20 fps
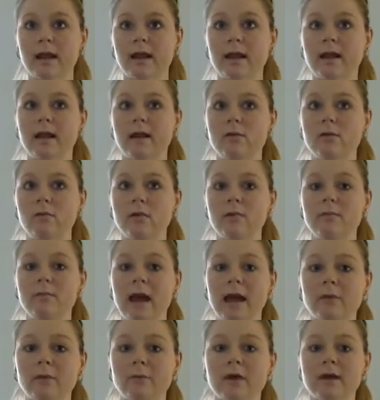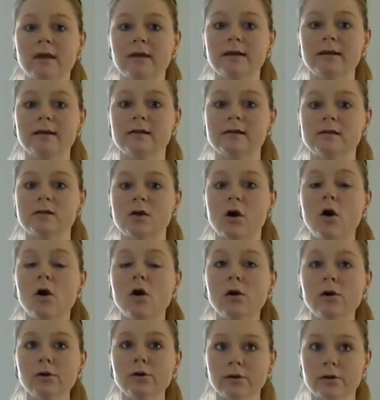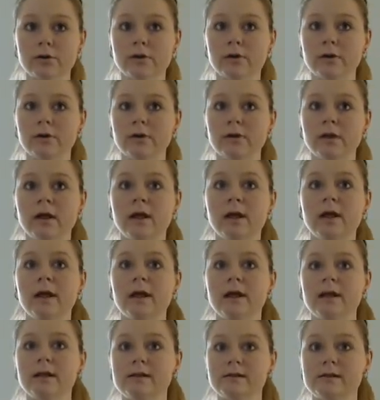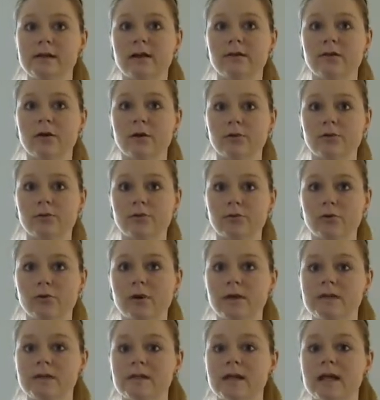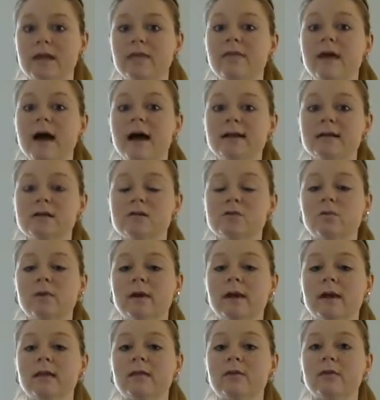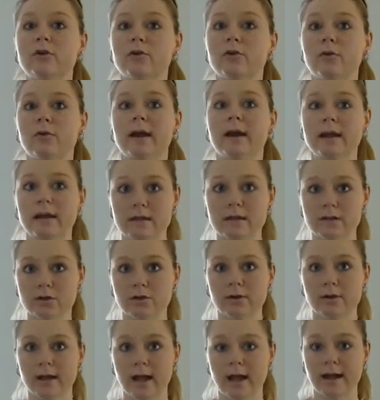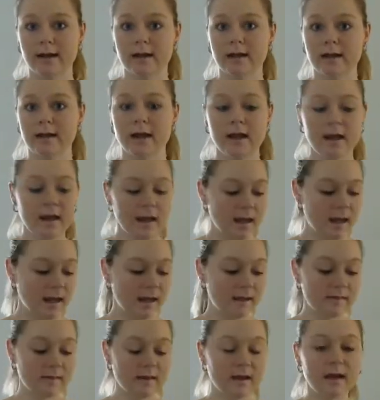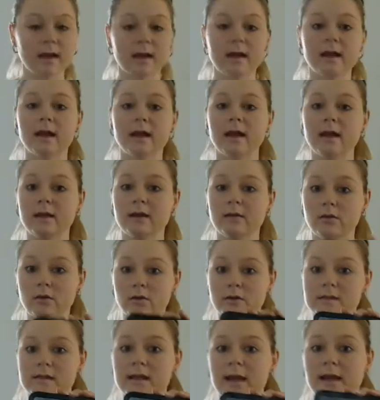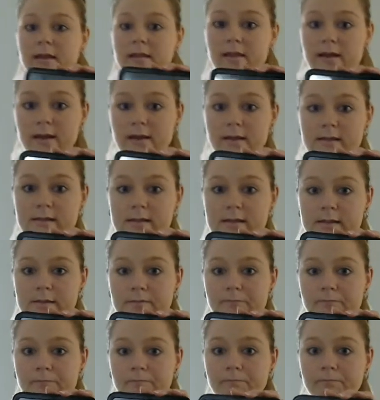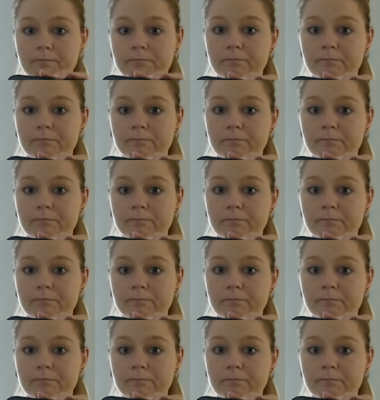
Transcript: And when magma is hardened inside the Earth's crust, that's when the granite is created. And then it looks like this.